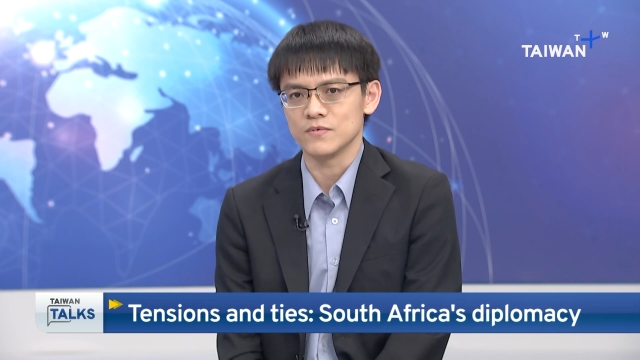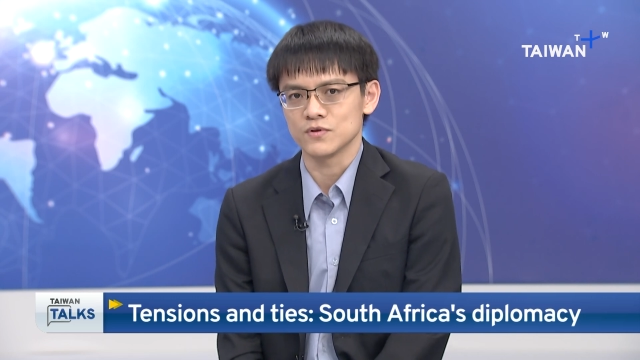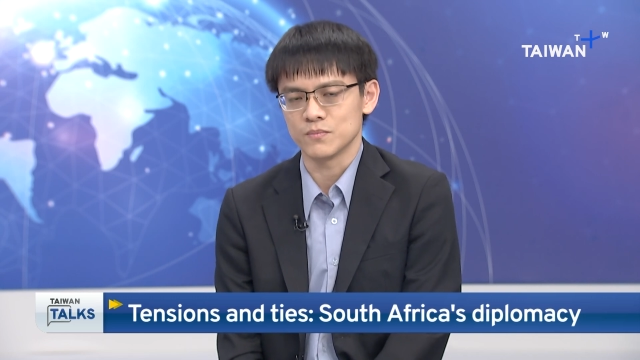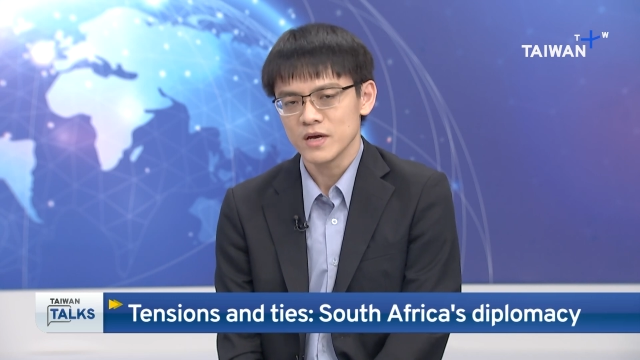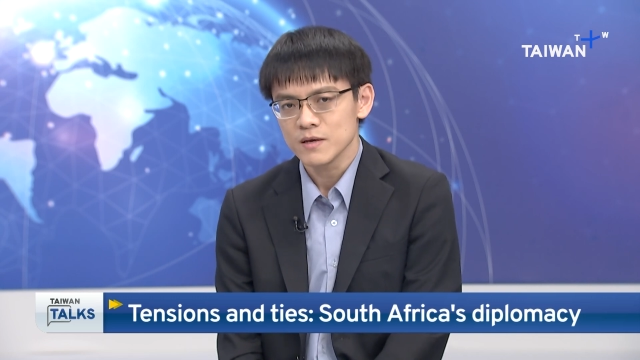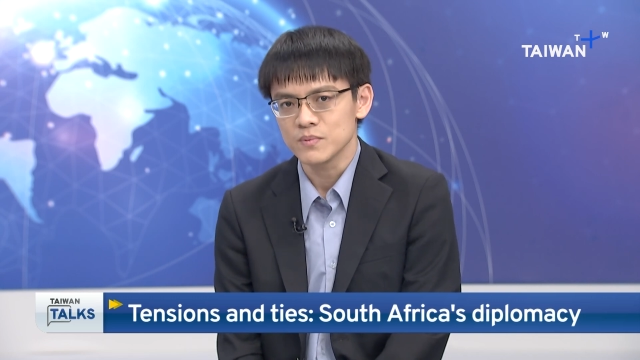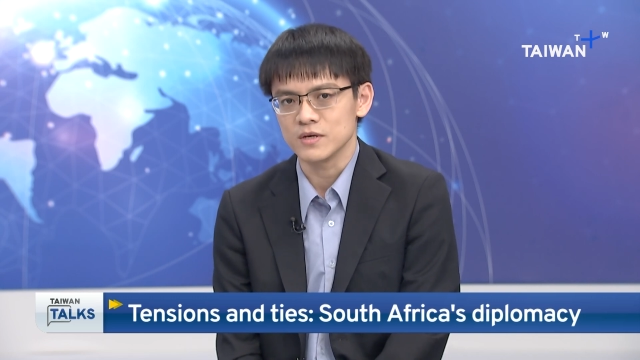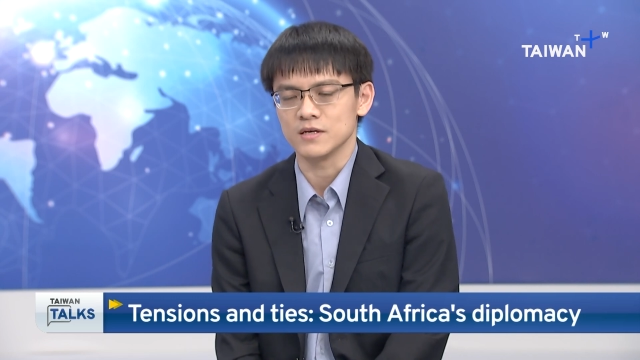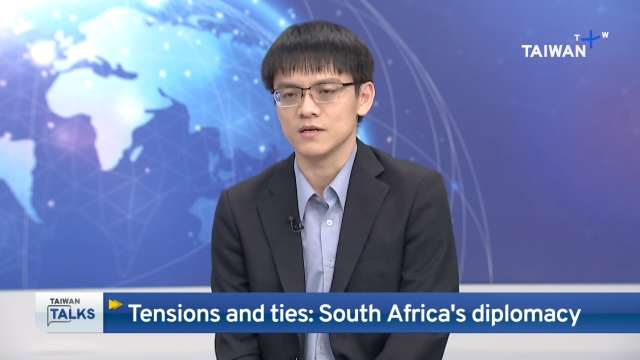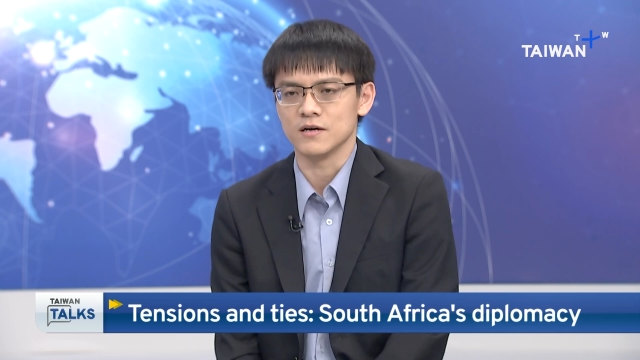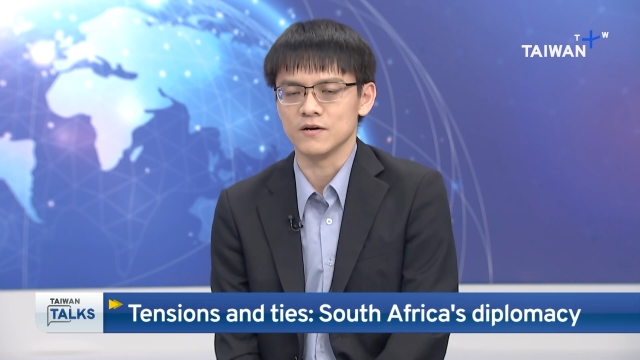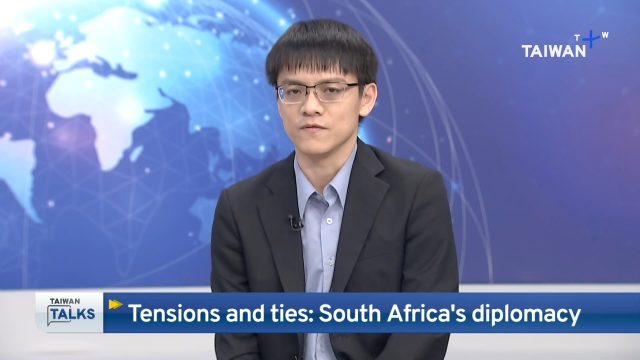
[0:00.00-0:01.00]
so
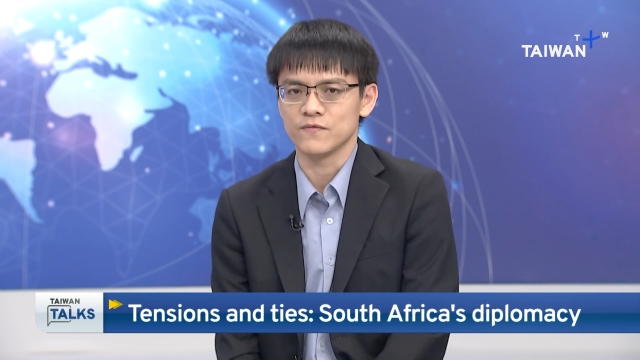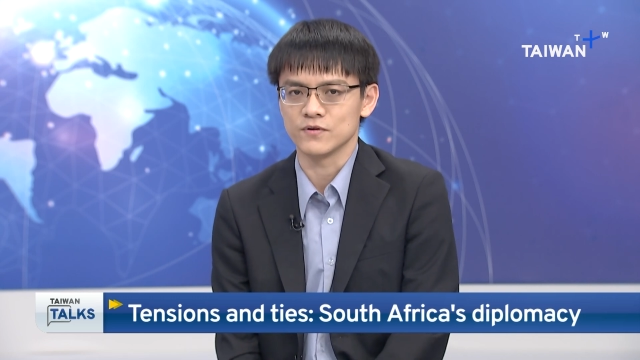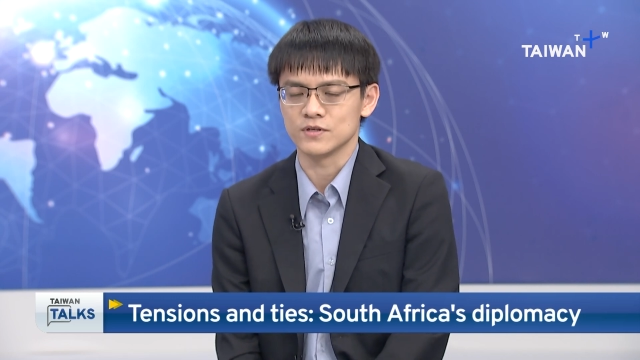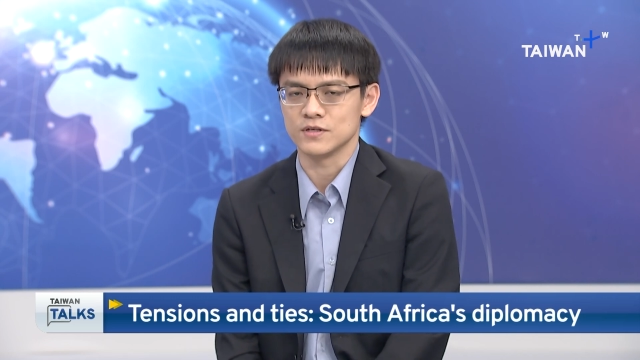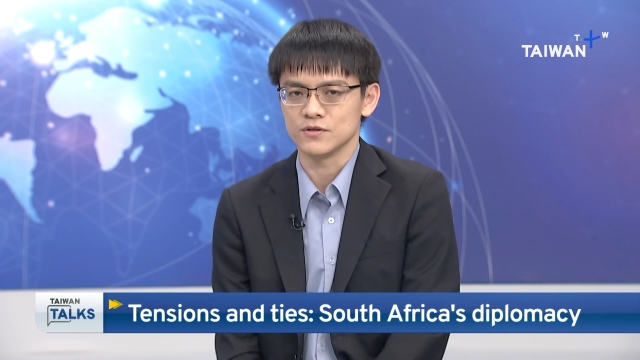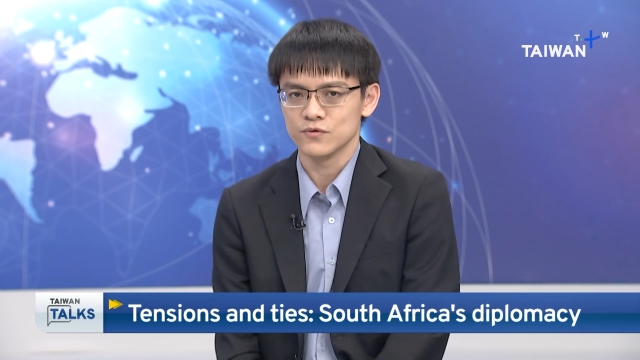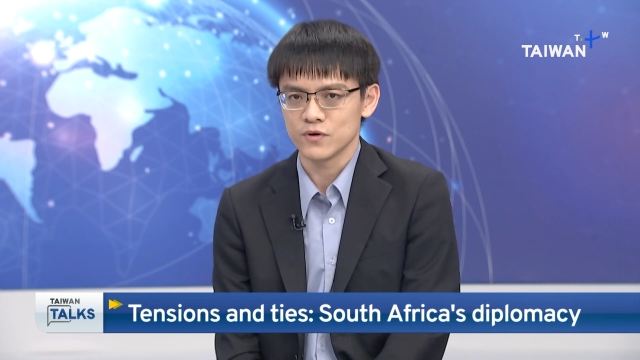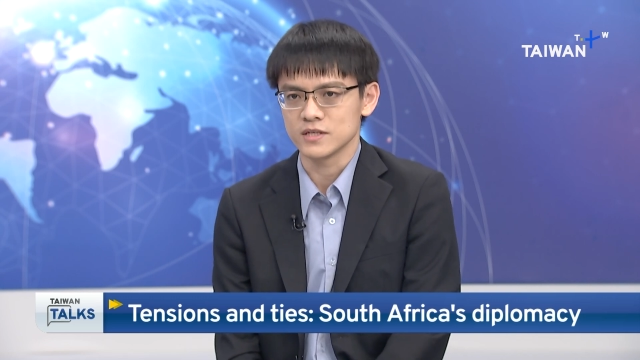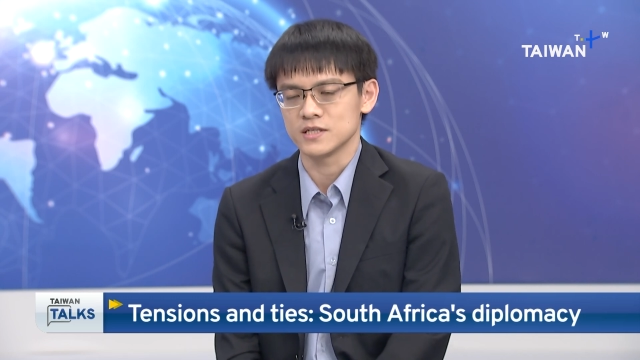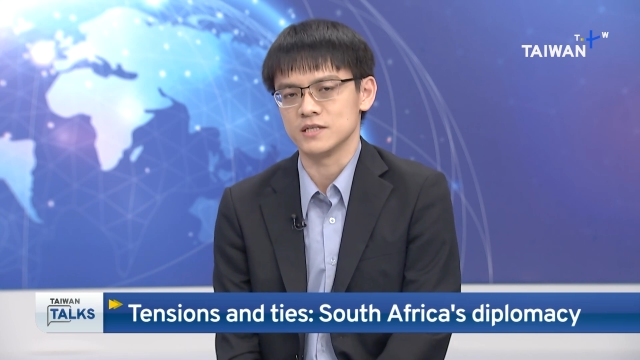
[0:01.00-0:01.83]
maybe for the U.S.